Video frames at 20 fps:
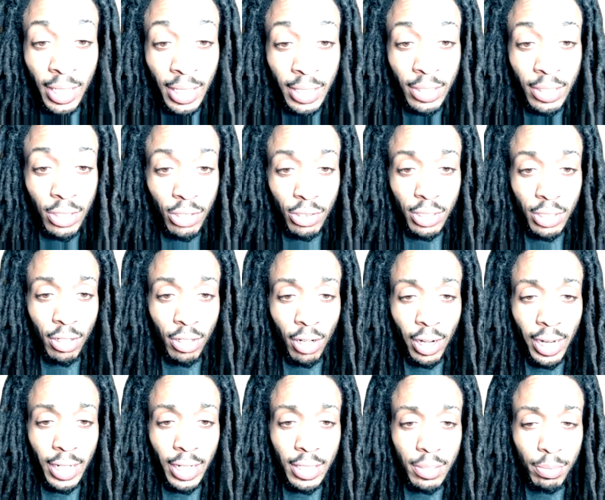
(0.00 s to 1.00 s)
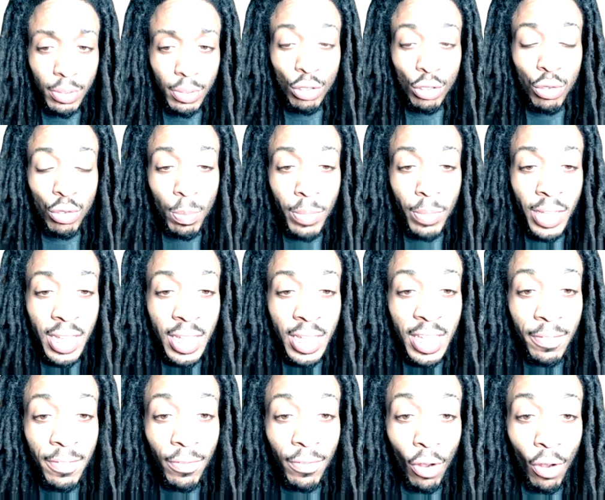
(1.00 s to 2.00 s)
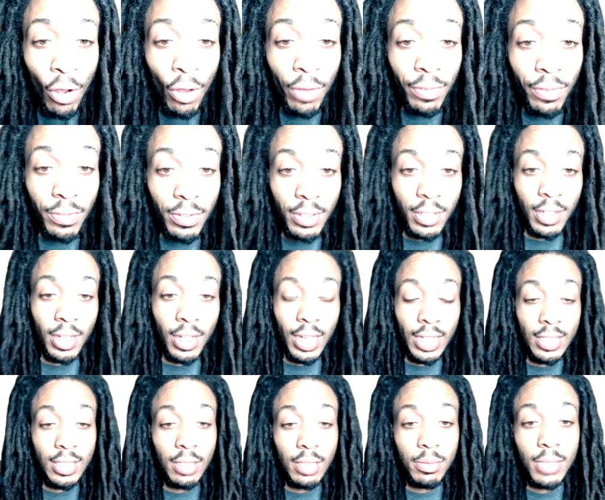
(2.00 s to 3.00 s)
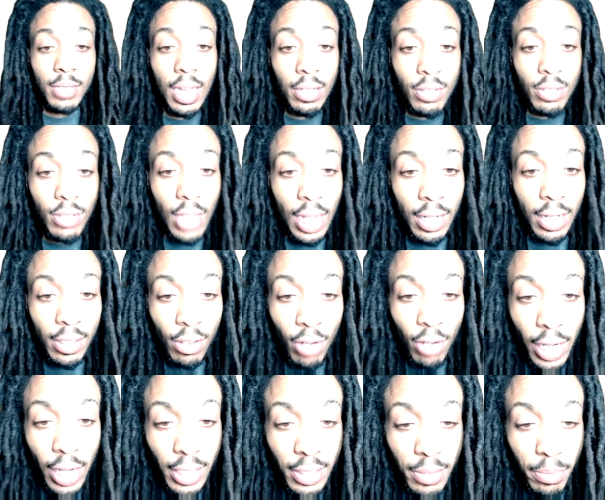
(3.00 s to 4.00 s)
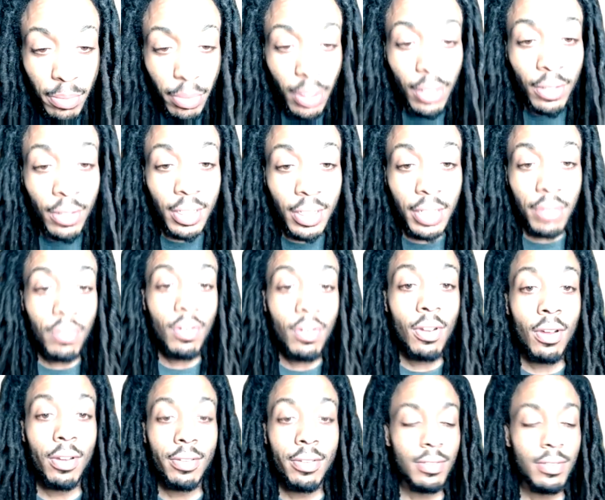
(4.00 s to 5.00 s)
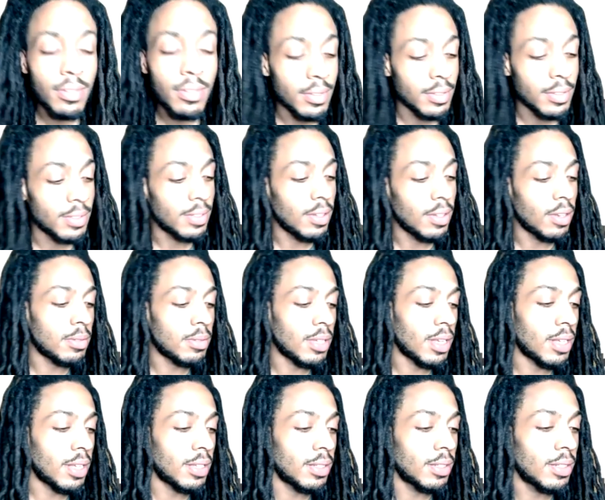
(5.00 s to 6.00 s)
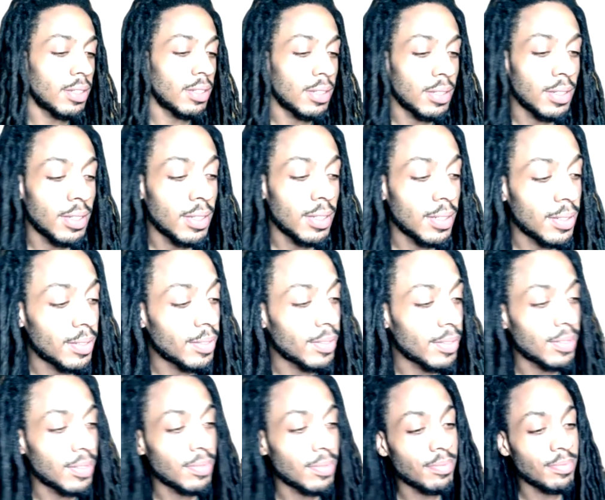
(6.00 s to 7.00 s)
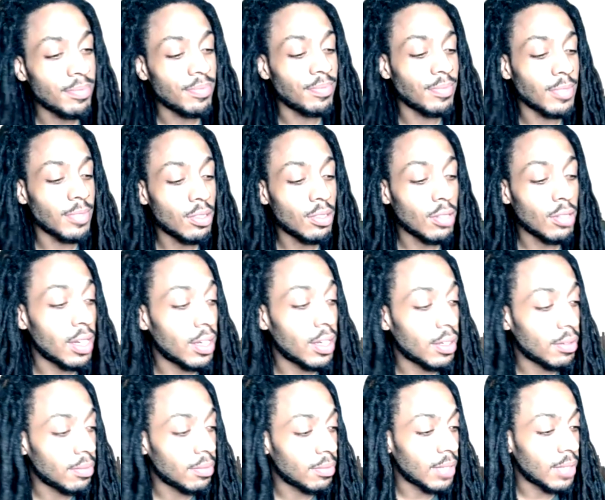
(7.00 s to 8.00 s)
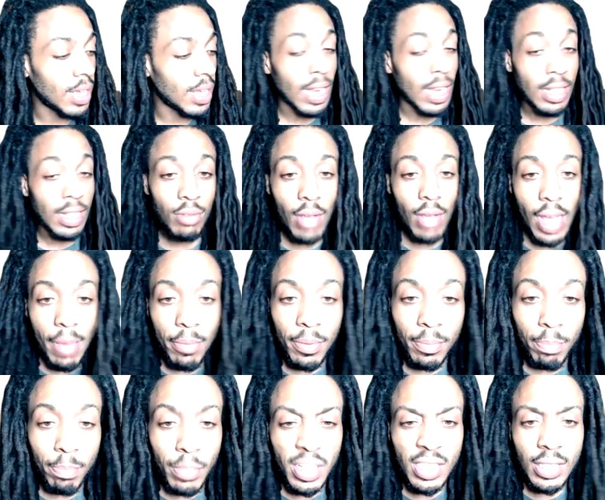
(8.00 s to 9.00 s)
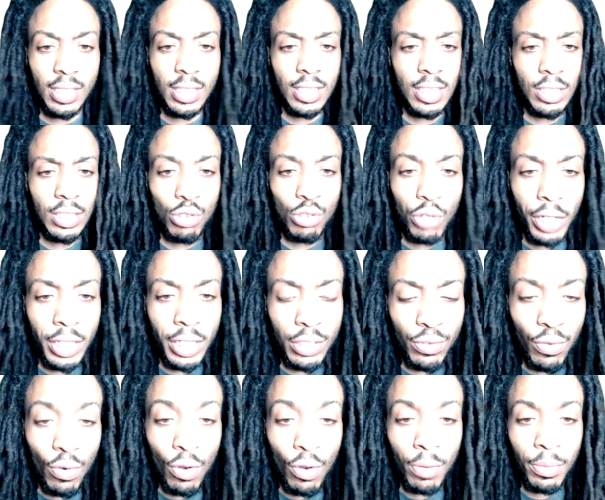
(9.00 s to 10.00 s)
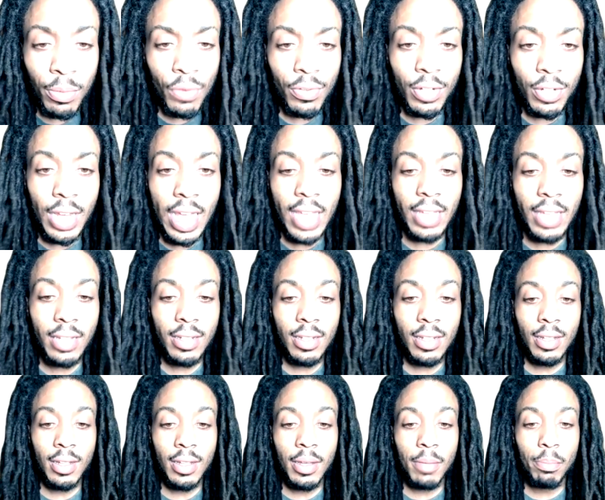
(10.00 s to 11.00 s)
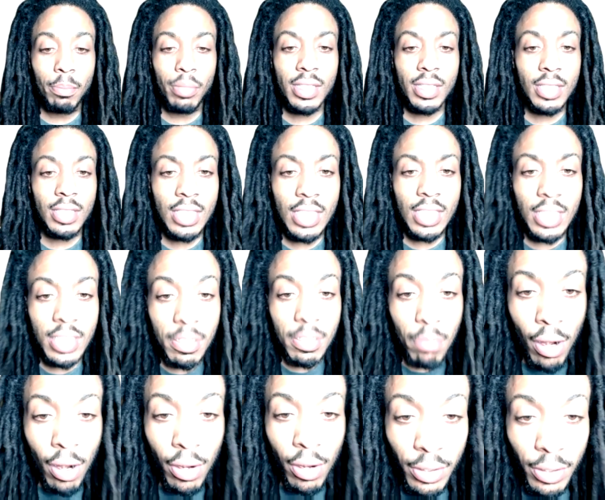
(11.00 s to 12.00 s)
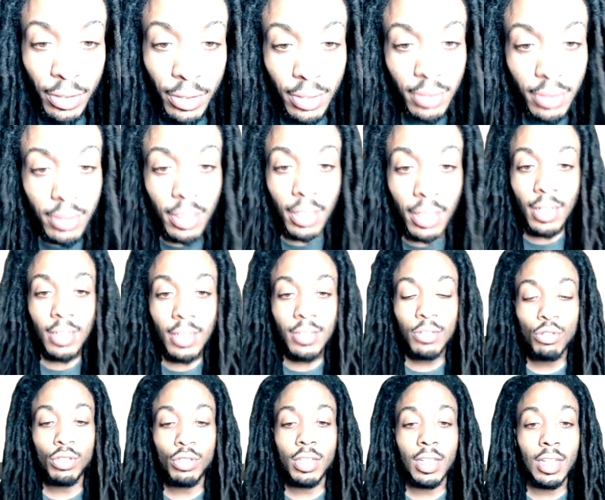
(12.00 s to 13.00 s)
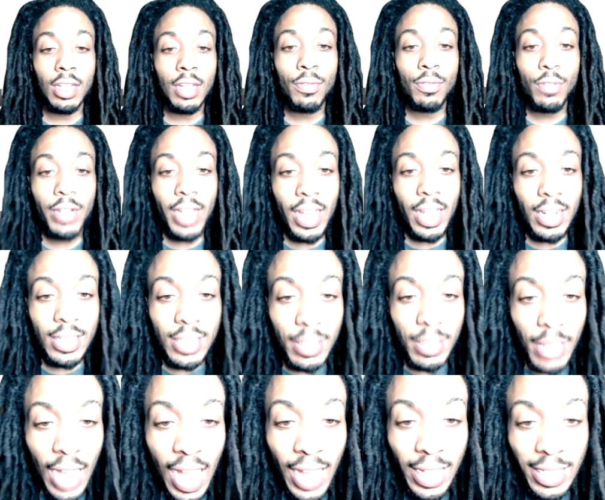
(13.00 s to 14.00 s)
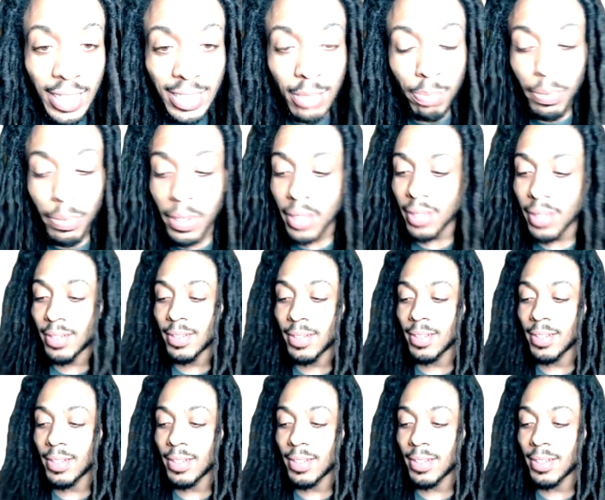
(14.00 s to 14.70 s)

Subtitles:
industries crashed, but too many evolved. And sometimes you got to crash and burn to evolve. You know what I'm saying? Straight up. And that's what happened. Businesses transformed overnight. Businesses emerged. Delivery at the highest peak.